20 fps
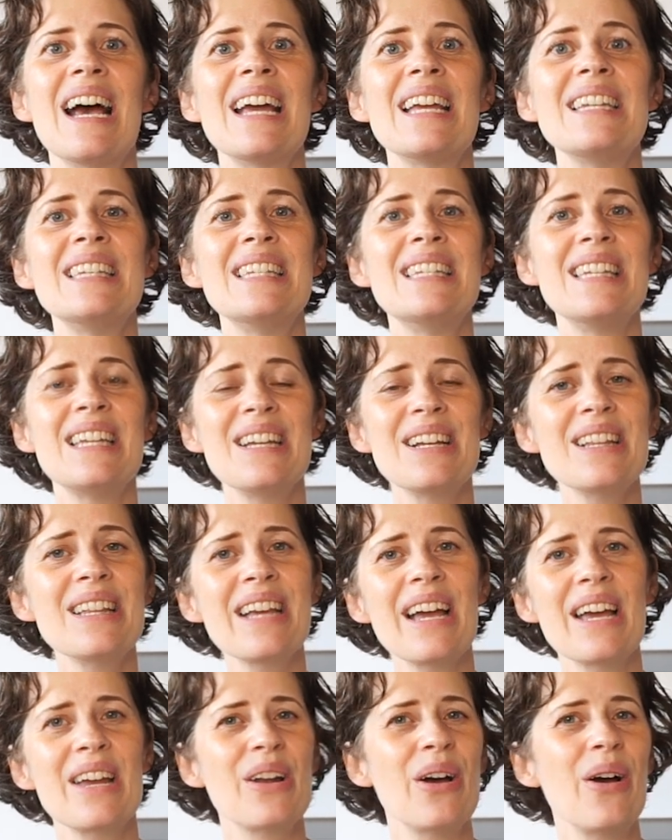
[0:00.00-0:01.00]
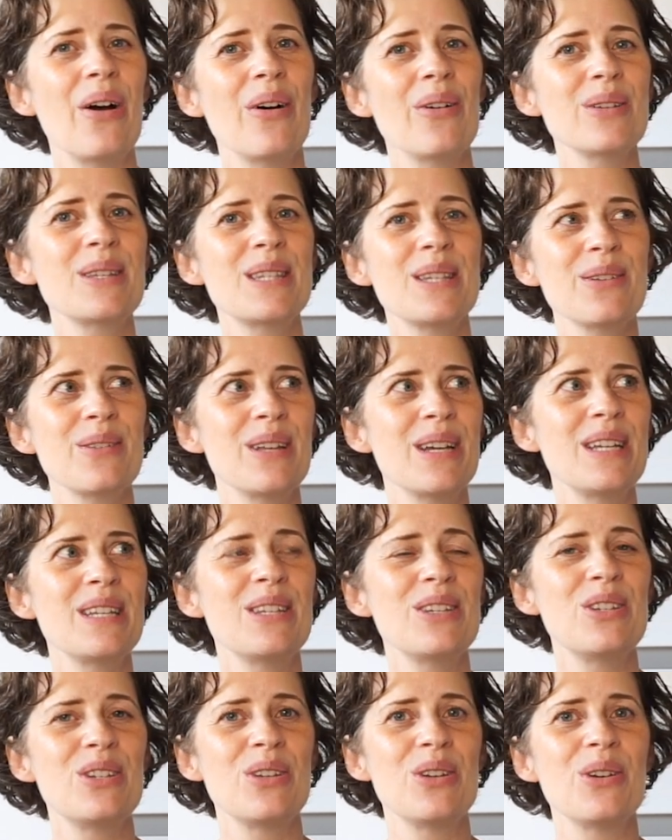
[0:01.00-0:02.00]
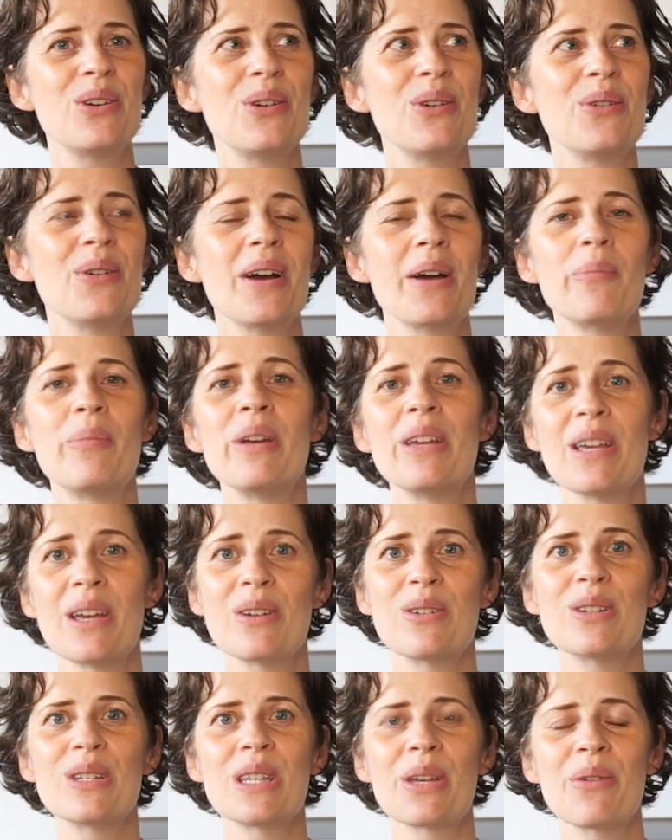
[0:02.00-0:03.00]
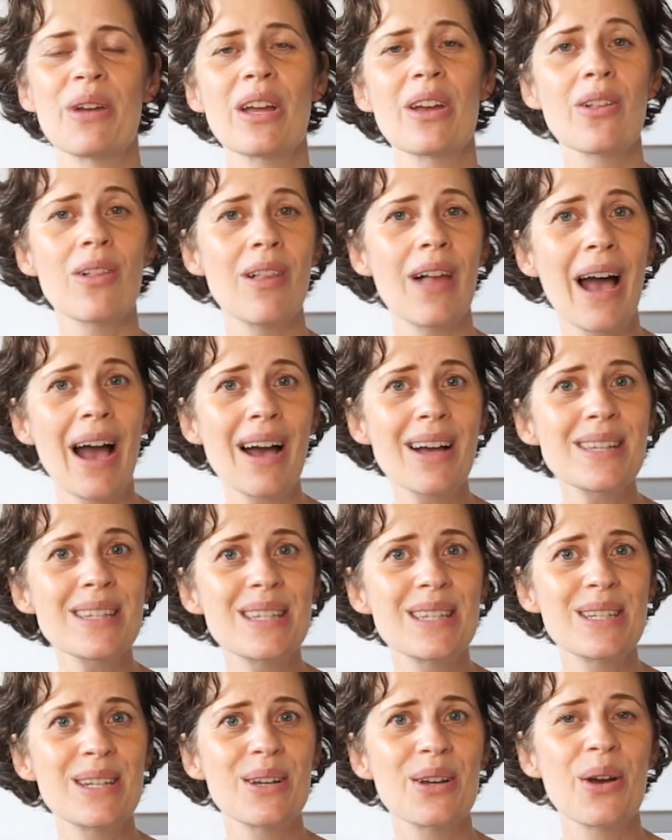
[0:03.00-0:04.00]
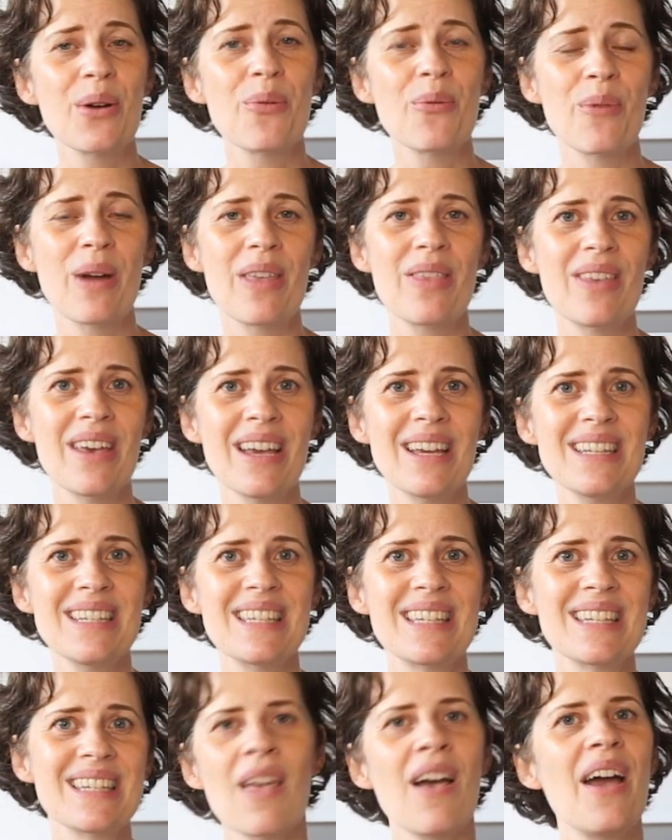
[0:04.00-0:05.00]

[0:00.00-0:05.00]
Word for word: ideally, I'd also like to do a beginner sewing class to go with it.